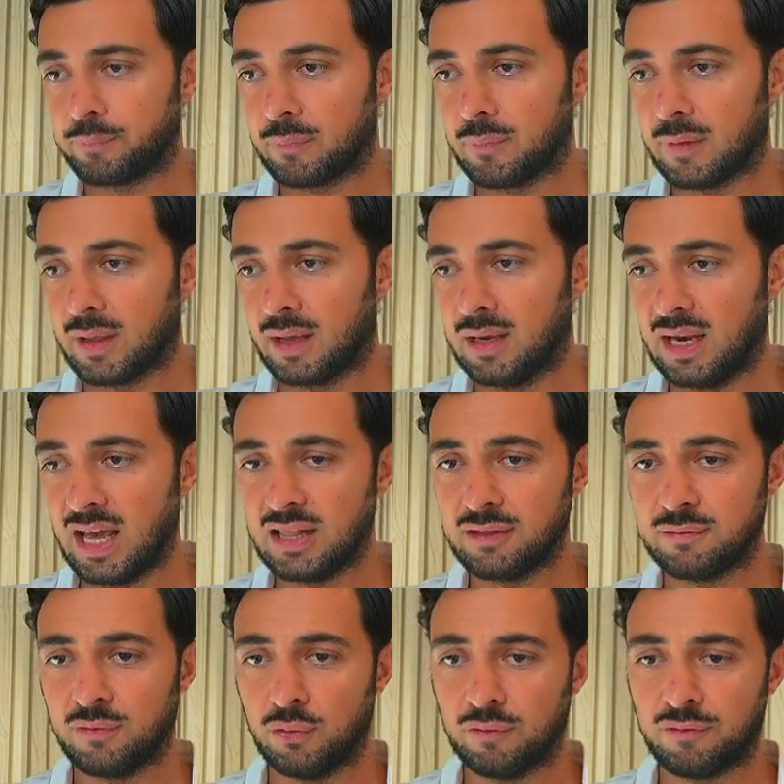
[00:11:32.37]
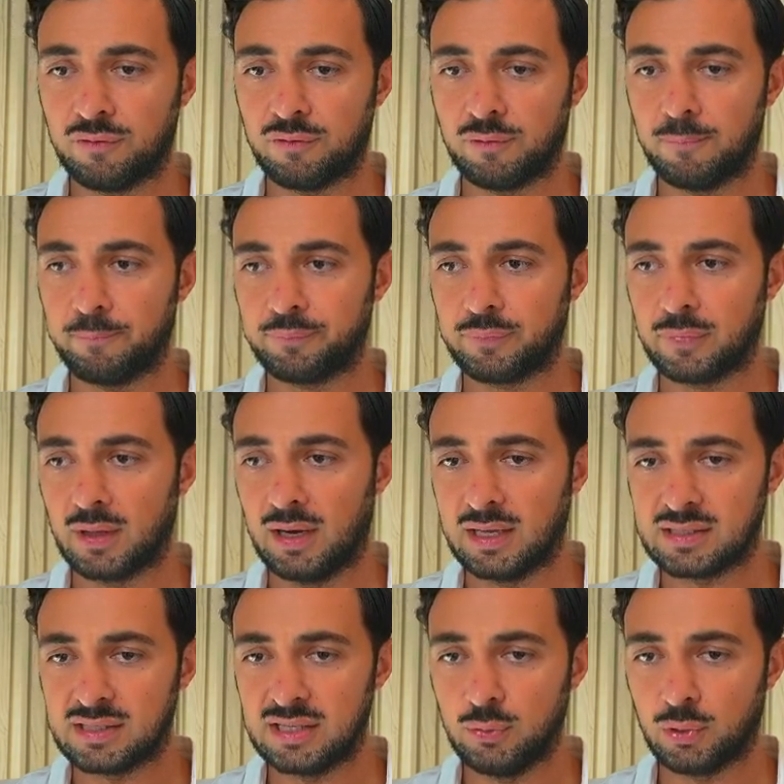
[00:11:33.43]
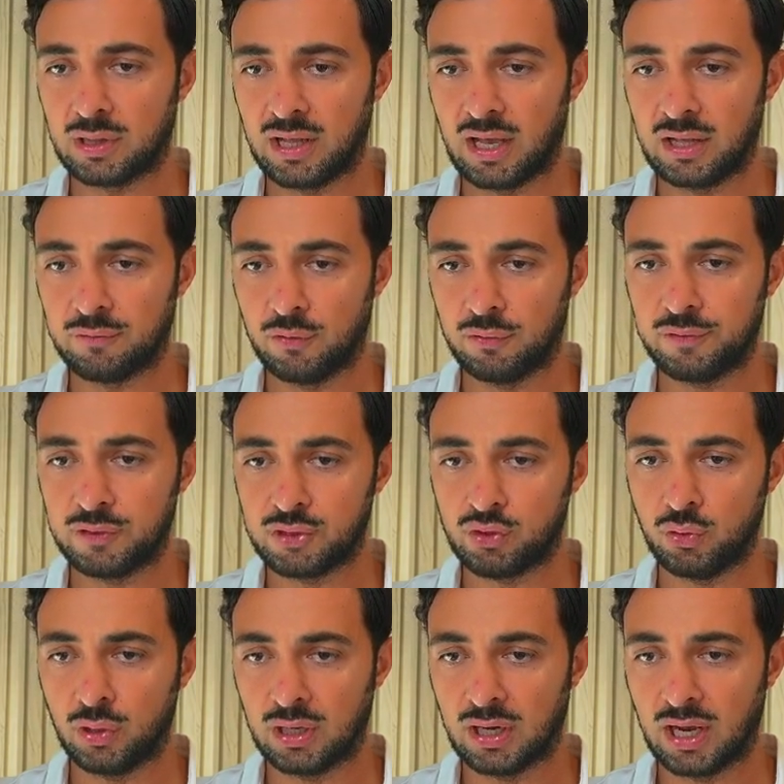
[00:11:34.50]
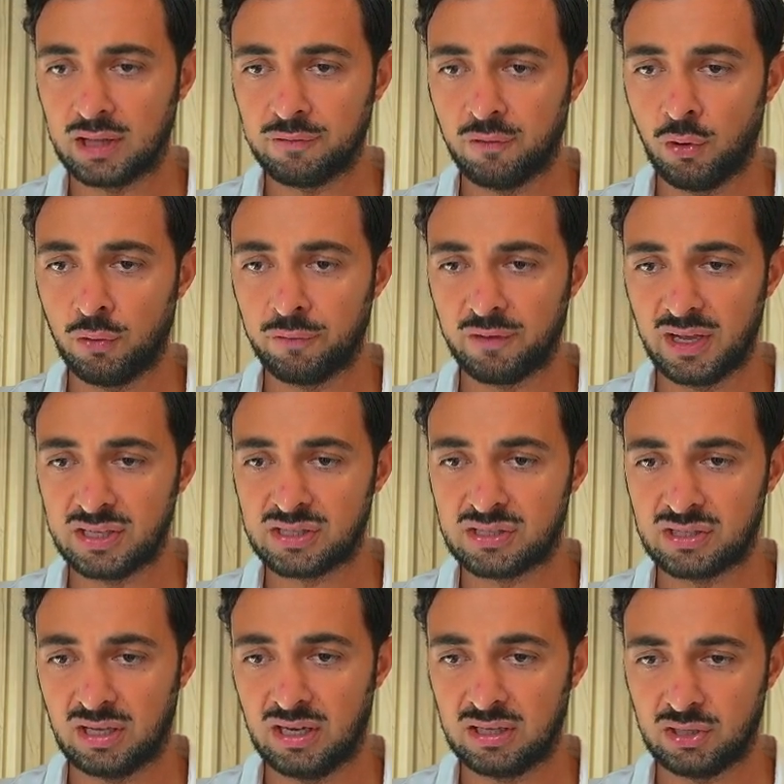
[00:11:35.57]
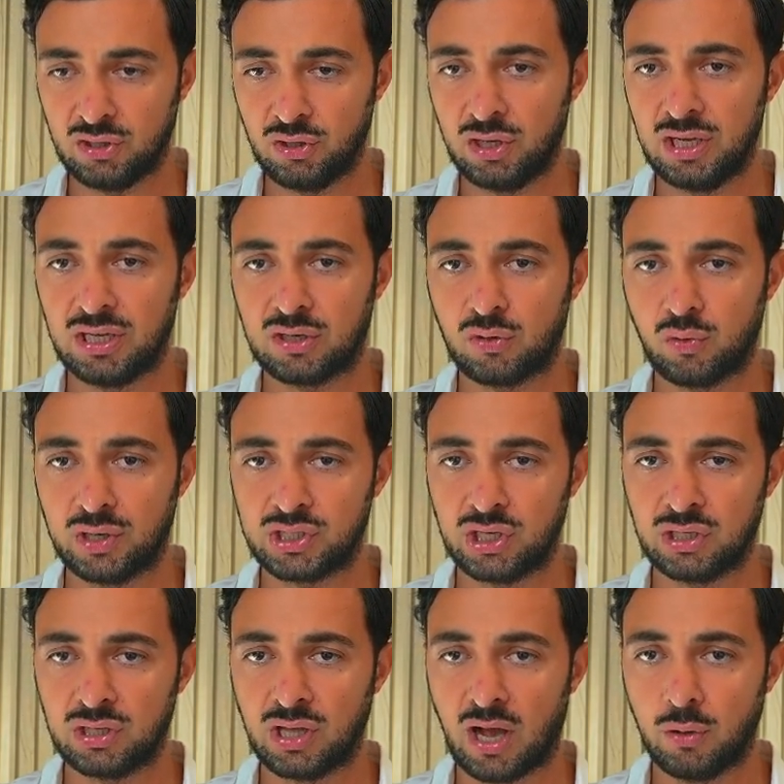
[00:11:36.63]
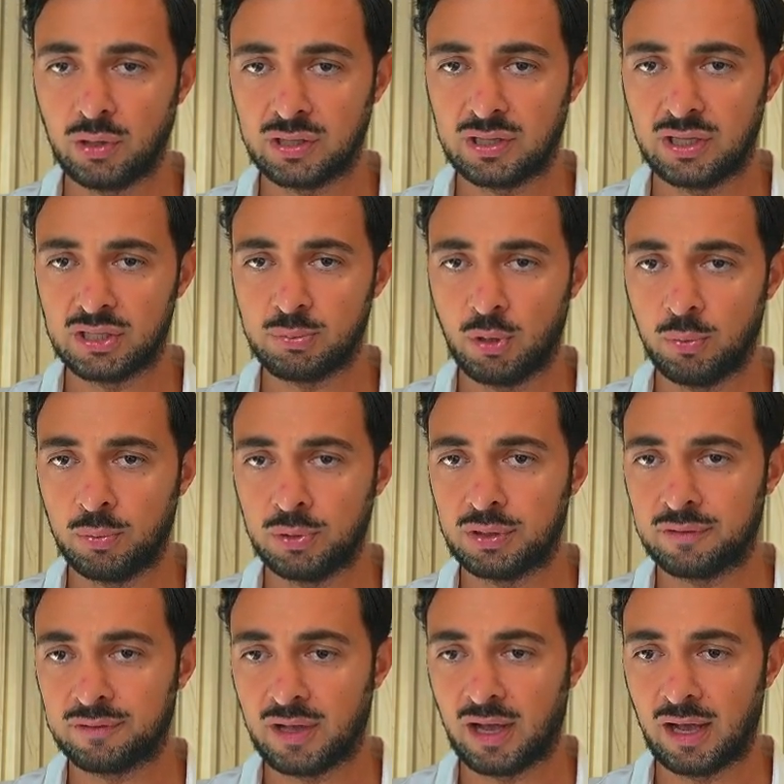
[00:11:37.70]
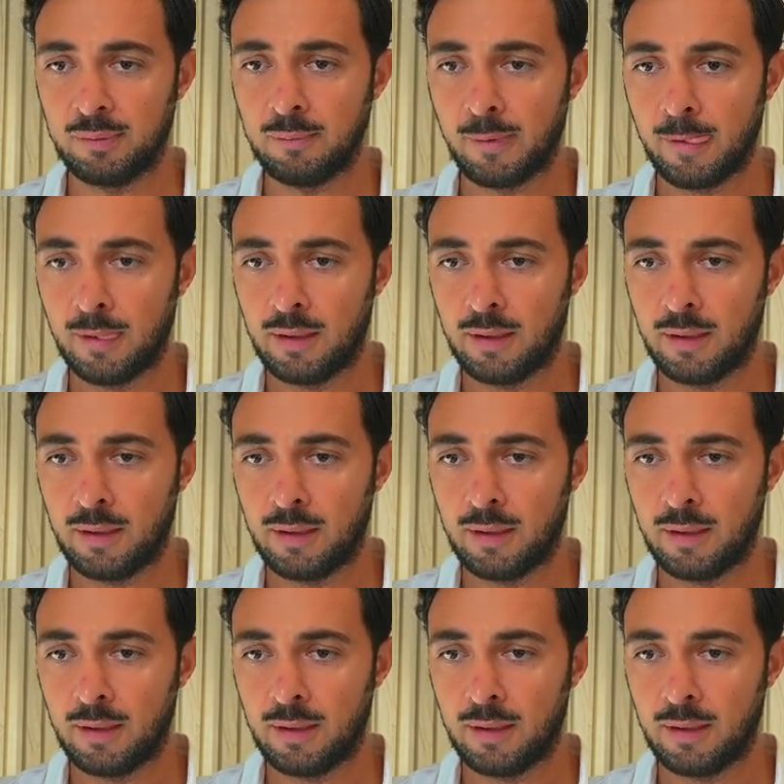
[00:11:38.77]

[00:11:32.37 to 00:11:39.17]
Landwolf. Let's see what Landwolf is doing. Landwolf is literally crashing down at this moment of time.